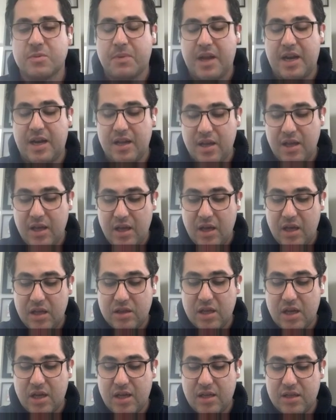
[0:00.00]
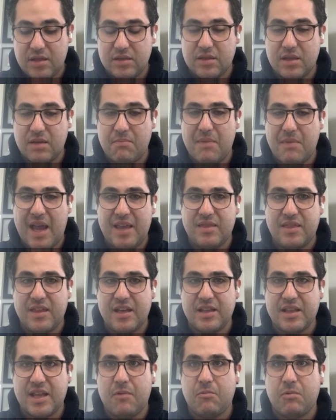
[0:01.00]
But the main
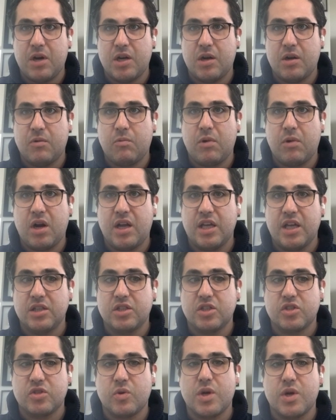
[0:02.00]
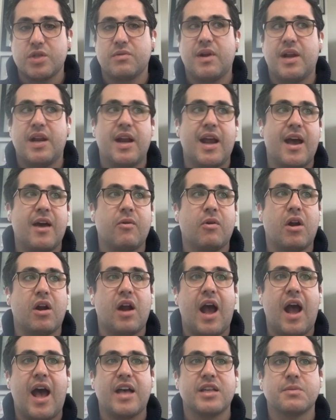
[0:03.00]
thing that we're working to source right now are
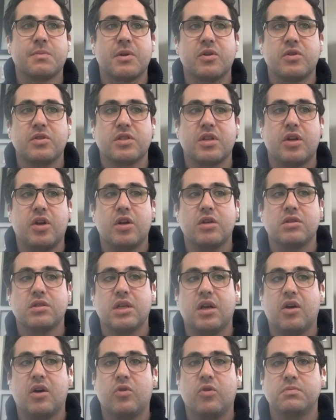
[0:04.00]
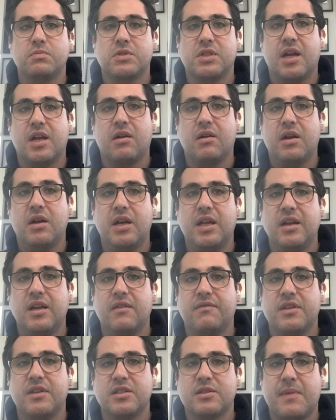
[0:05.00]
hospitals and nursing homes that are in need
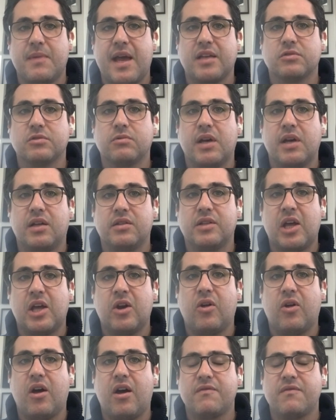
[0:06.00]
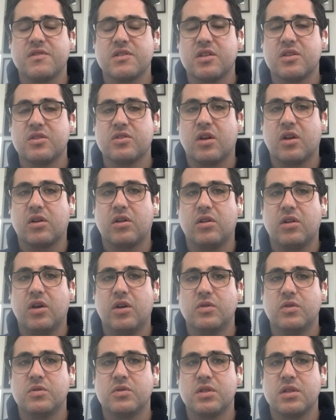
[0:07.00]
of these masks while dental offices are
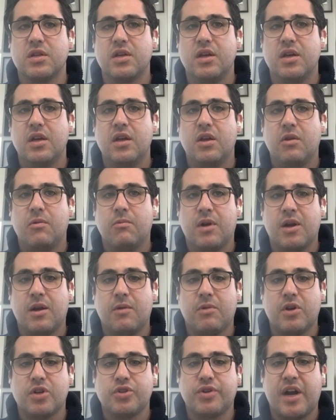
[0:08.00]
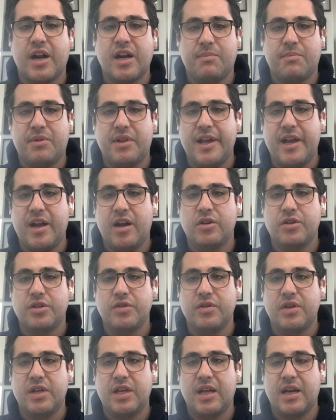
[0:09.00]
closed. We're trying to play our
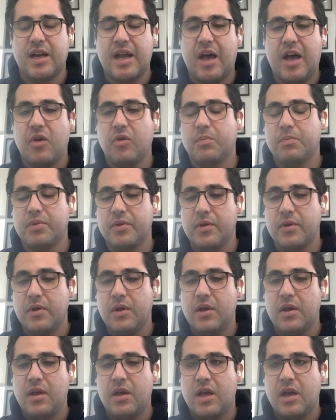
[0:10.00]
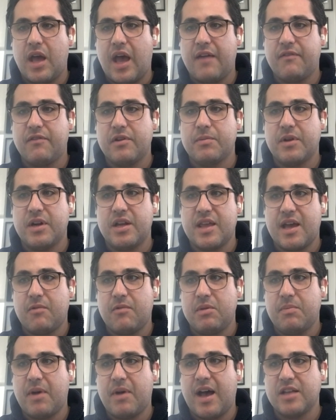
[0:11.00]
duty and help everybody that
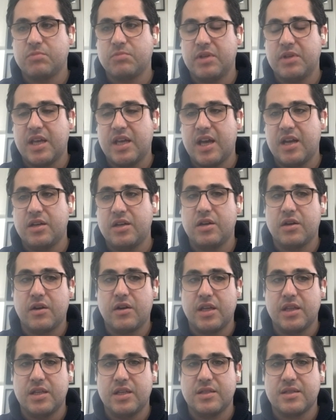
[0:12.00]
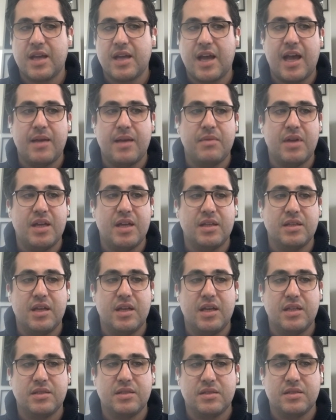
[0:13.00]
we possibly can during this time.
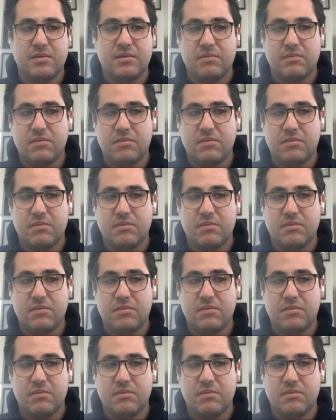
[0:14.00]
It's